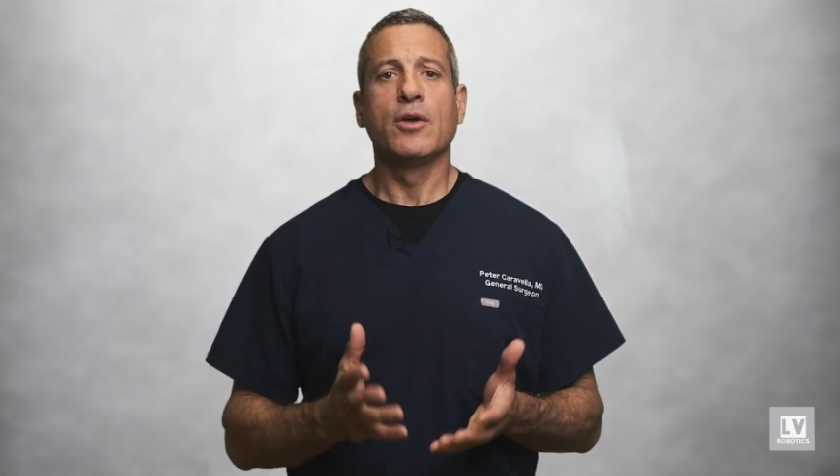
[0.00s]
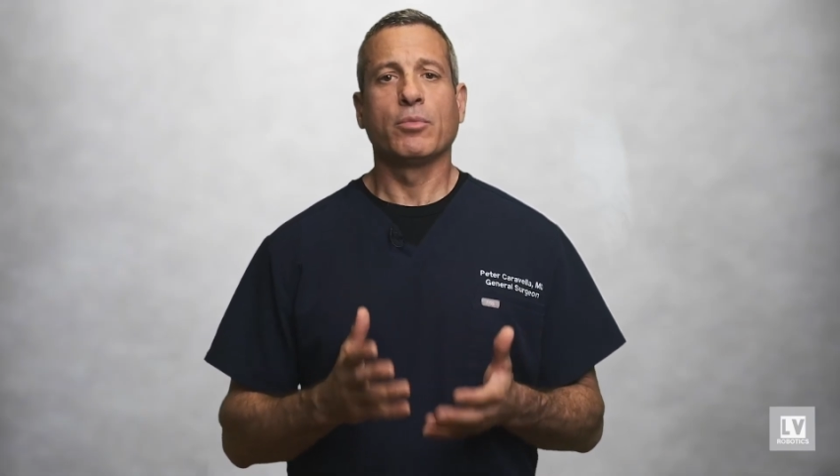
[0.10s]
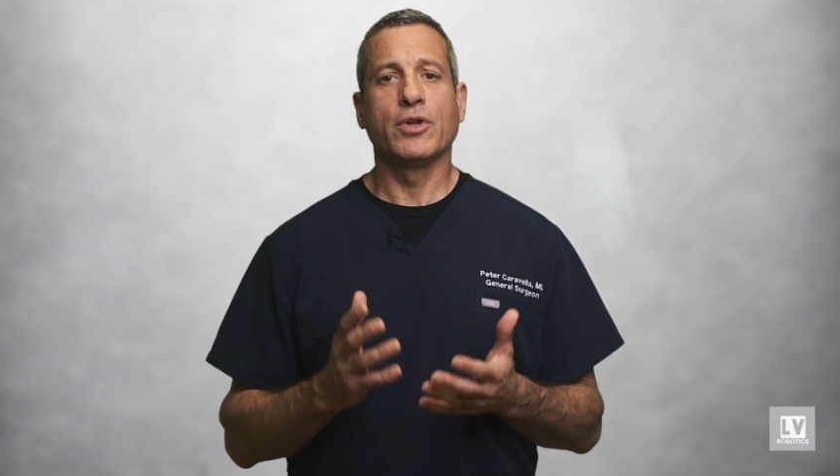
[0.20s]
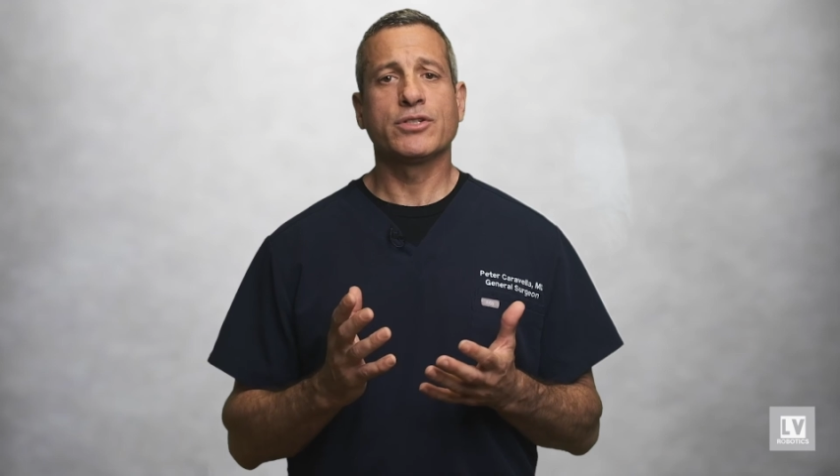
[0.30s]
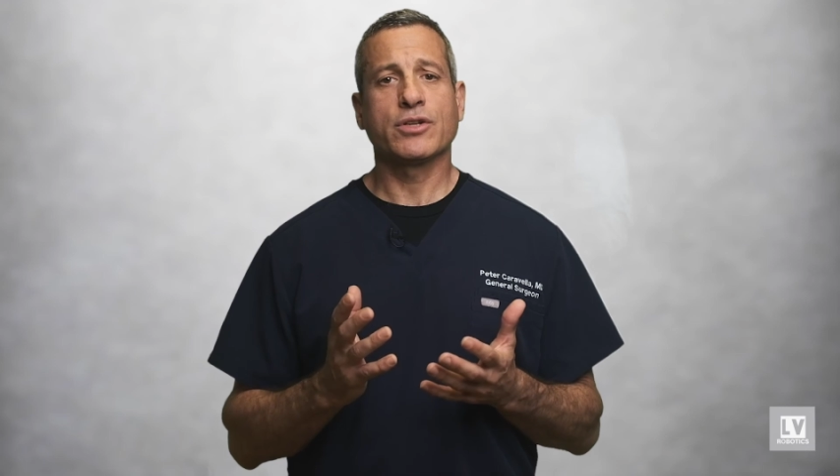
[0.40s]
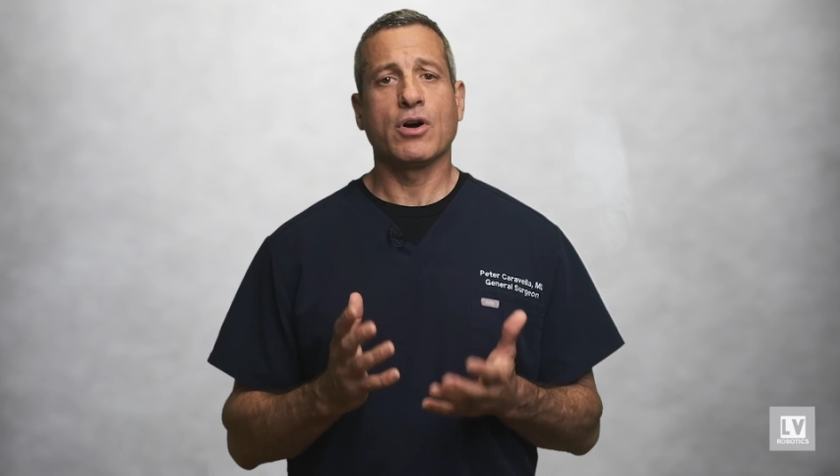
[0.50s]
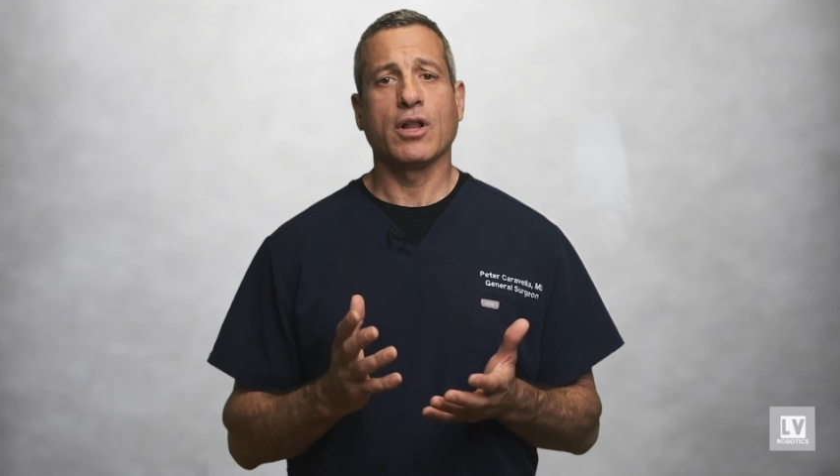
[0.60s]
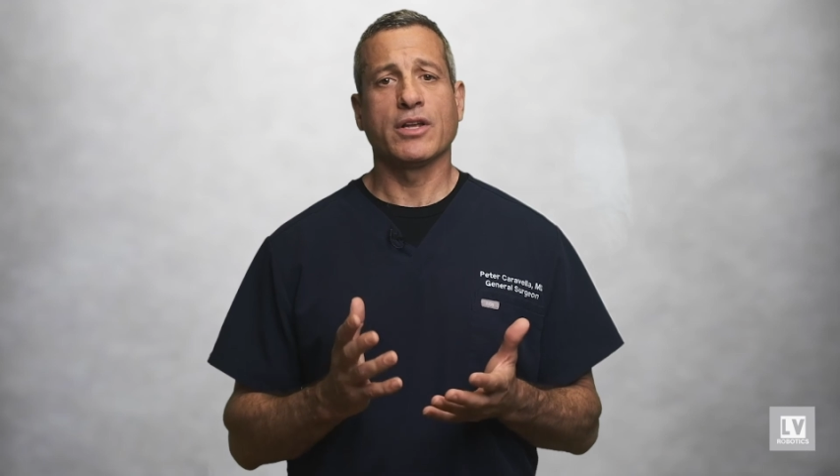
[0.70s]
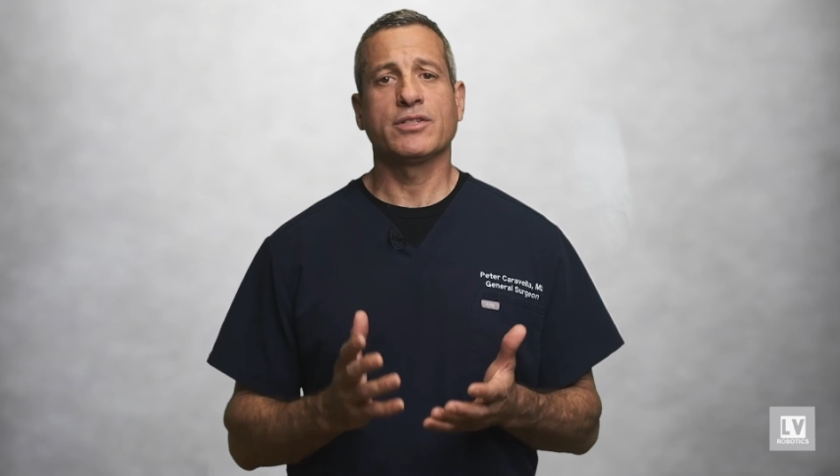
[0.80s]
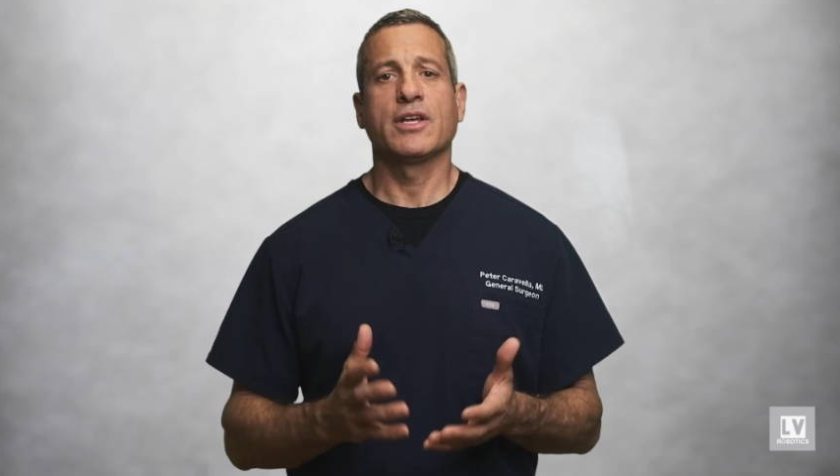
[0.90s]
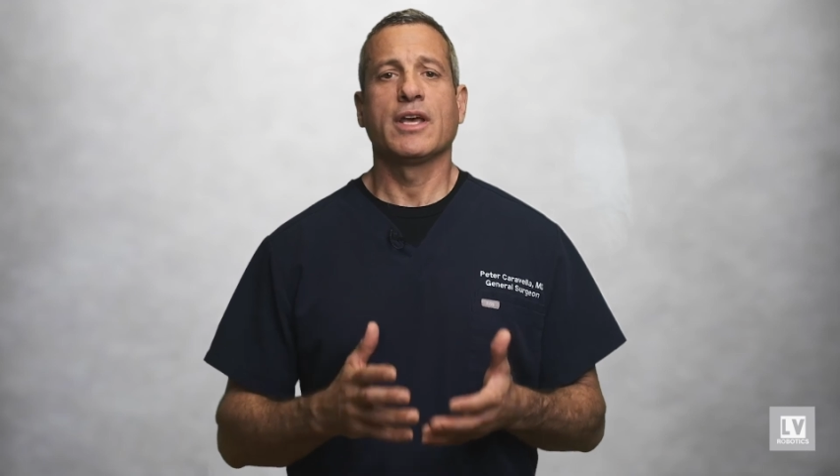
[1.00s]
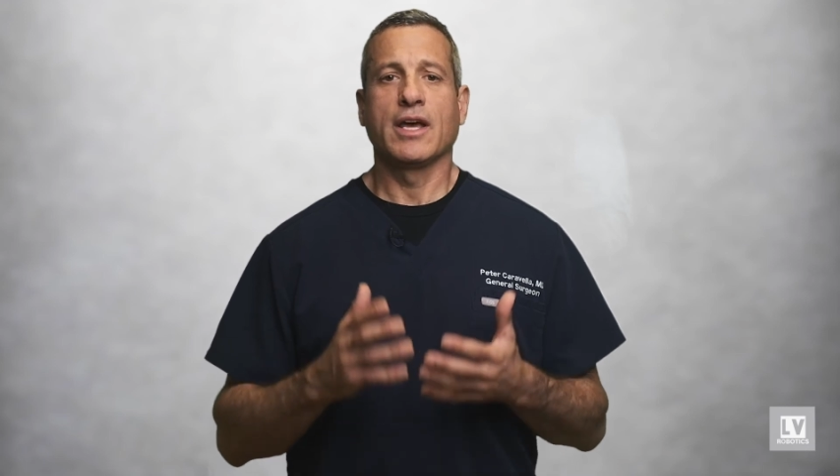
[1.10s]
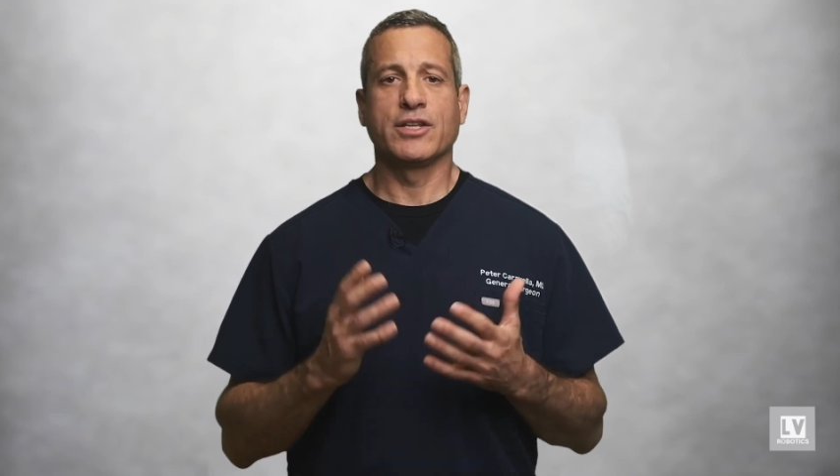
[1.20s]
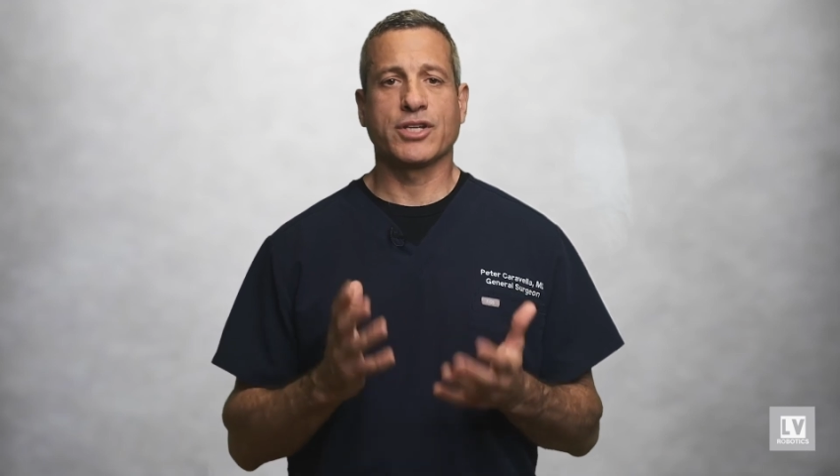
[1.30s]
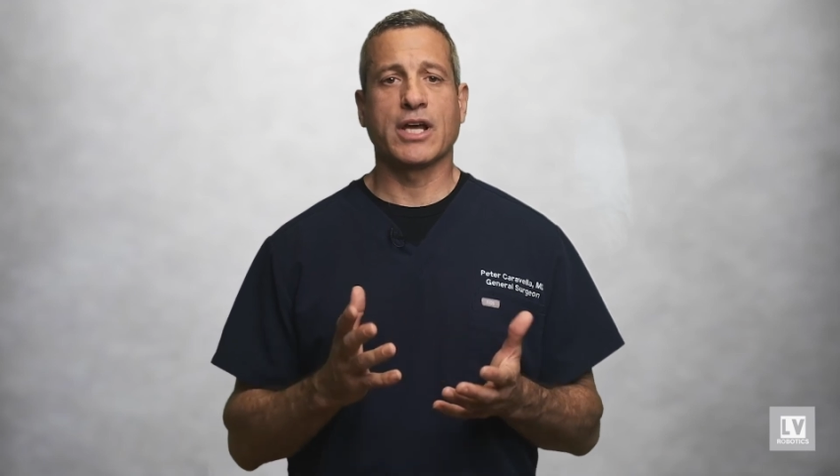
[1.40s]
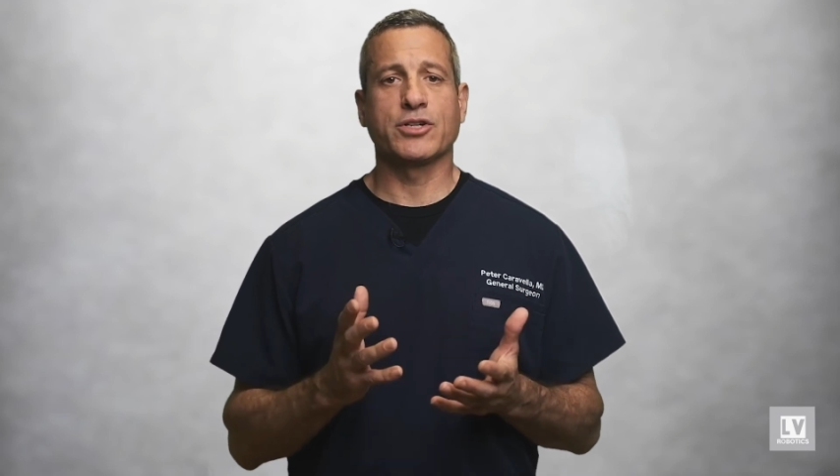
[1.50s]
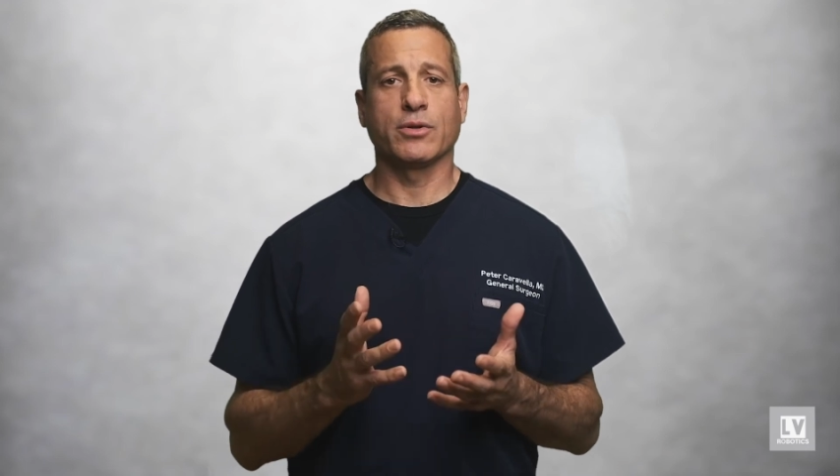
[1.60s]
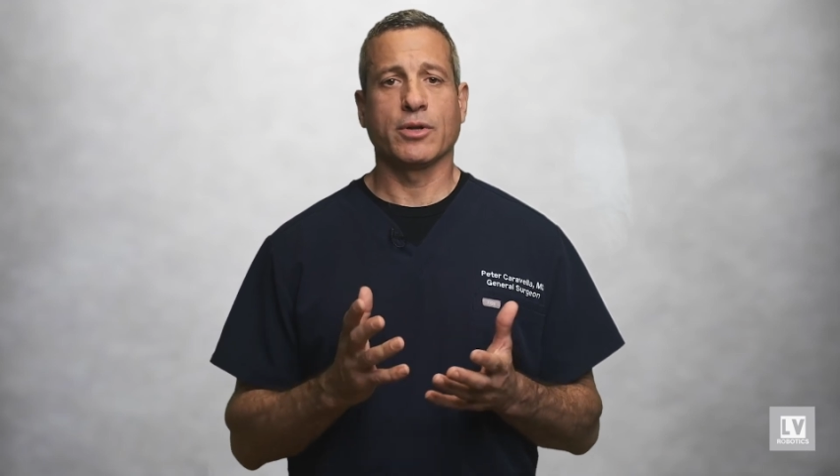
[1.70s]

please call us and schedule